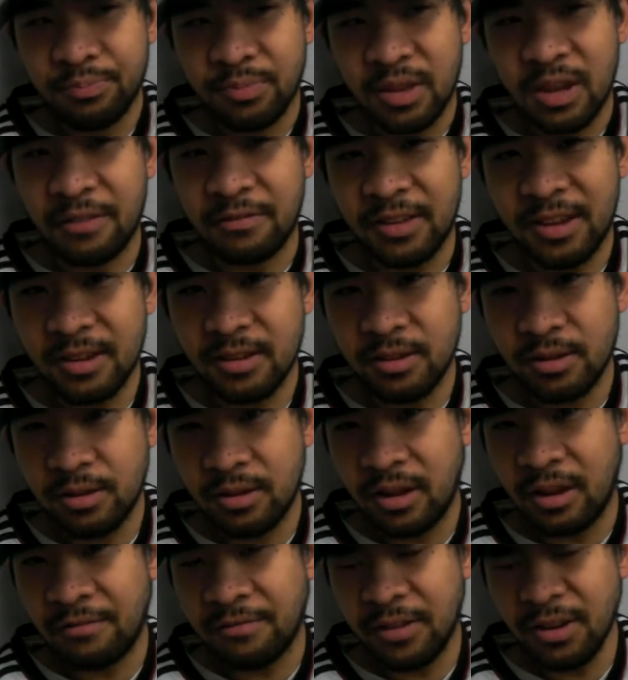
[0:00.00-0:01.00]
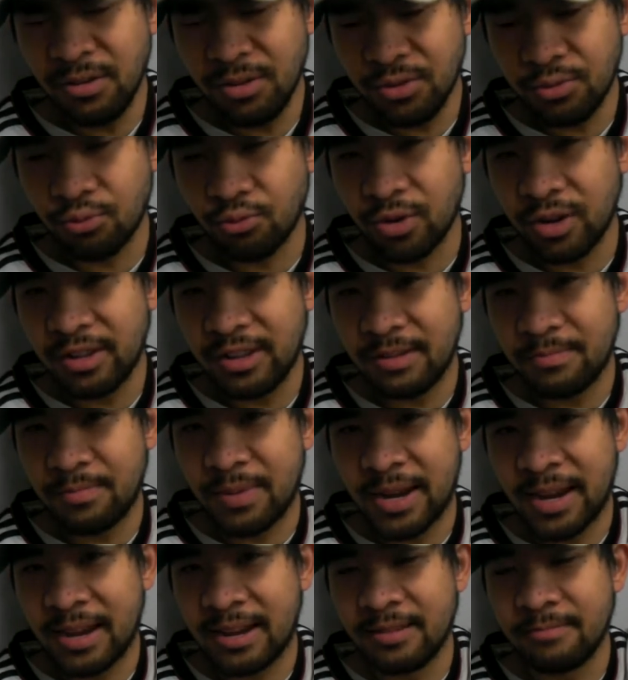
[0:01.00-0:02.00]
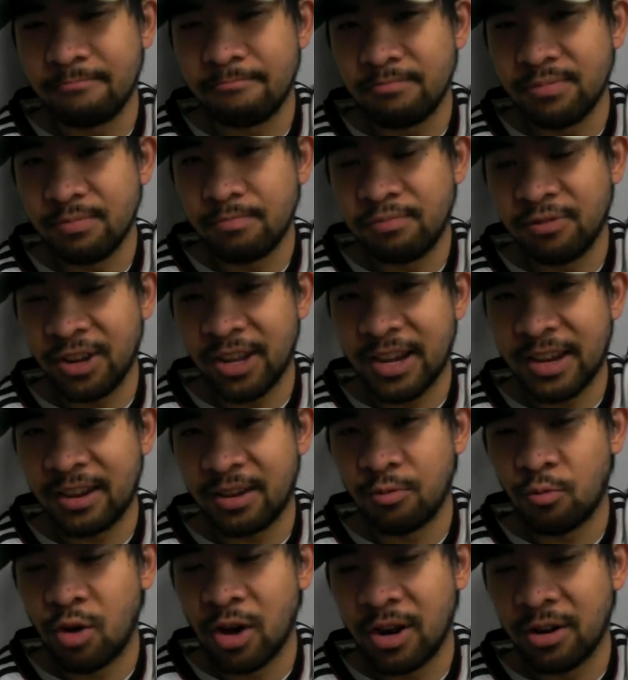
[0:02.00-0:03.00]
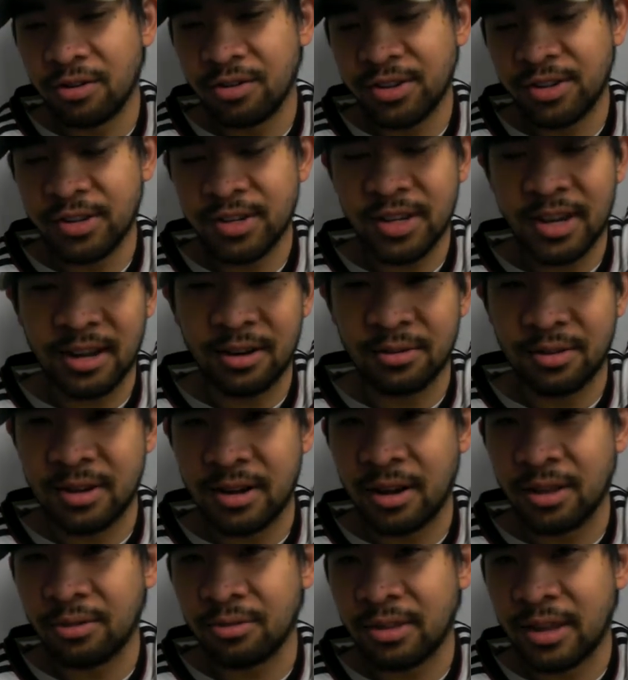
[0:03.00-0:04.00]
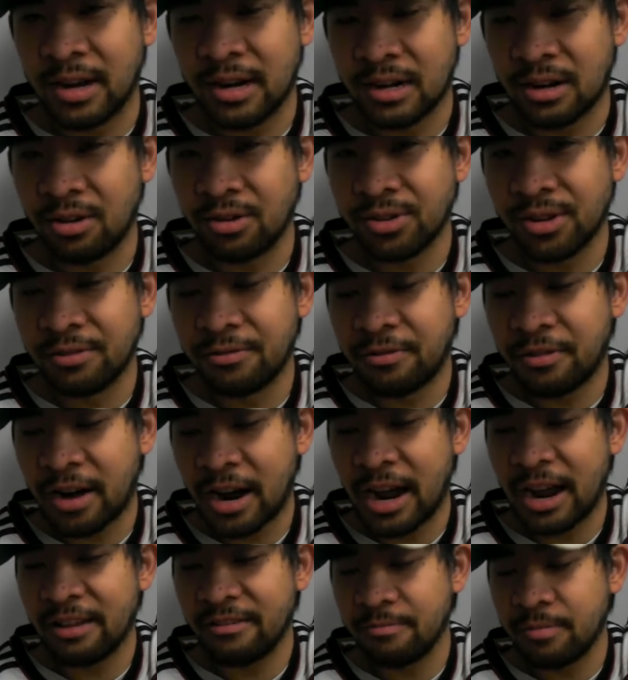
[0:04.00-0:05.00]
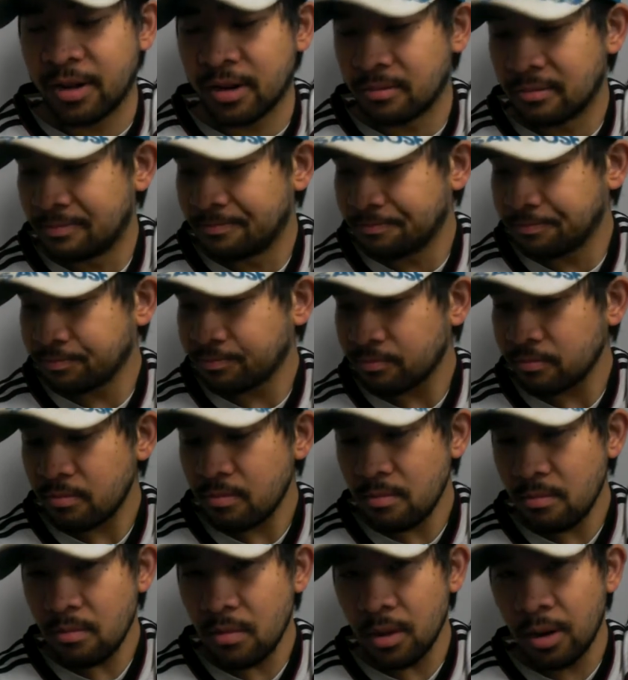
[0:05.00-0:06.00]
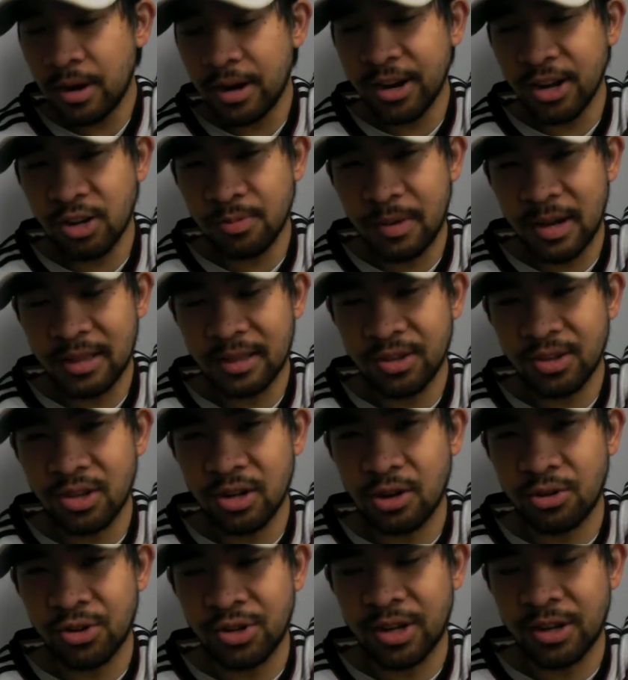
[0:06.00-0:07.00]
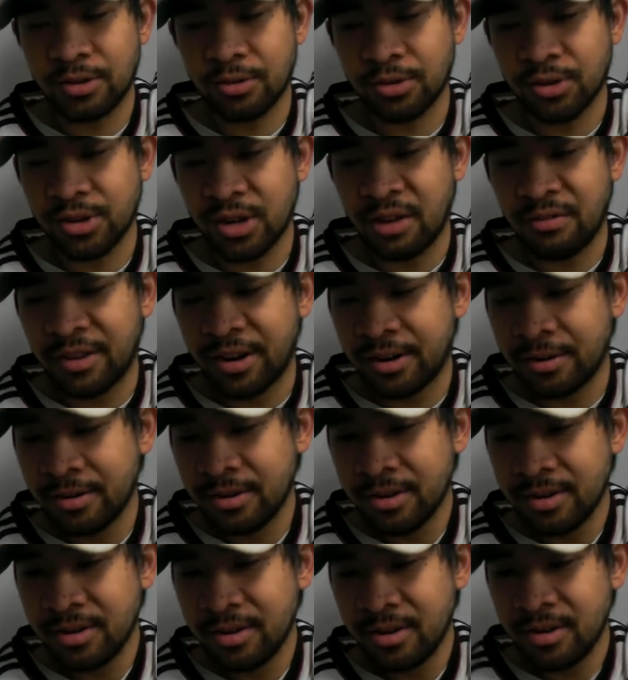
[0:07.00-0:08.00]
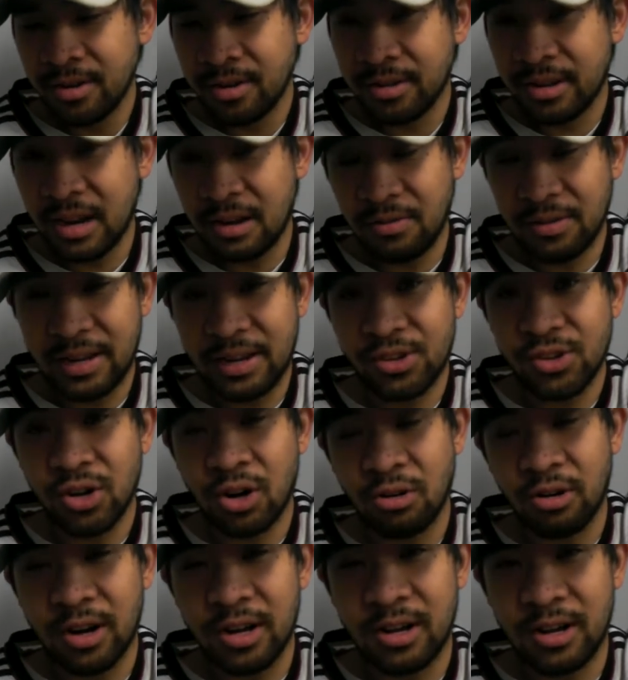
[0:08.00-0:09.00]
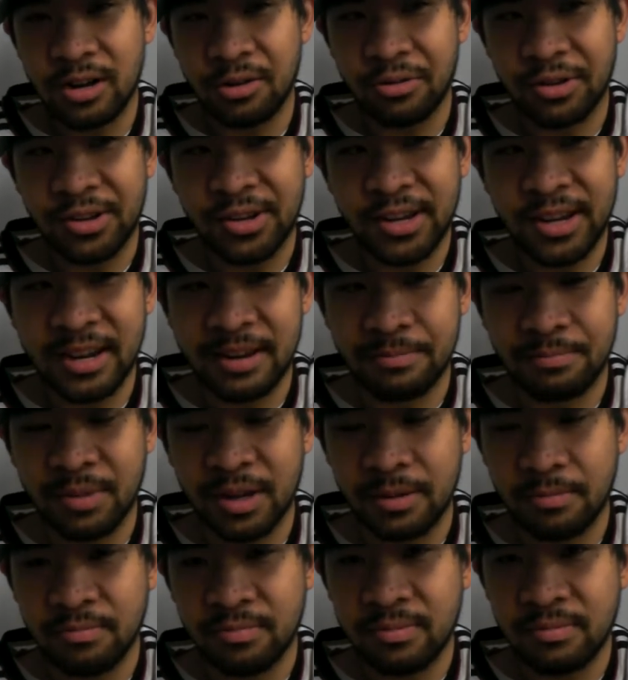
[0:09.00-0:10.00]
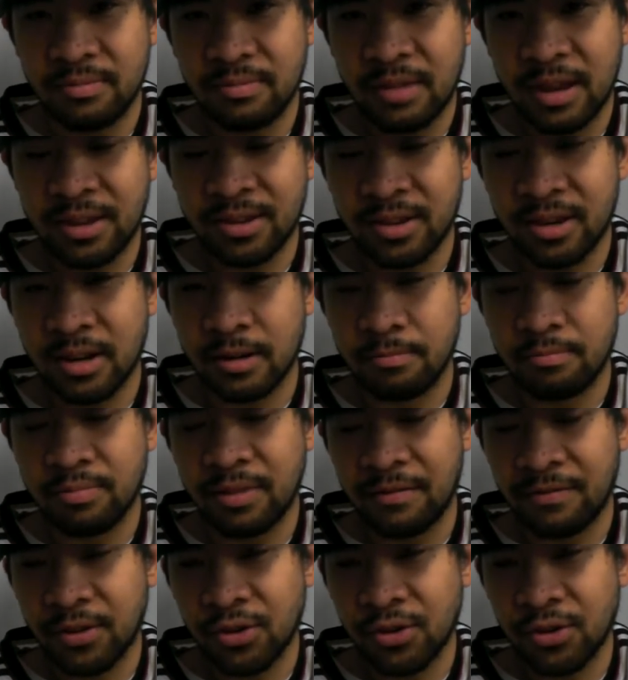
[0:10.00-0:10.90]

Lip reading: If there's really bad play on one side or the other, then it goes in 5. But I expect this to go 6 or 7. The Avalanche are a hungry team, but as I said, if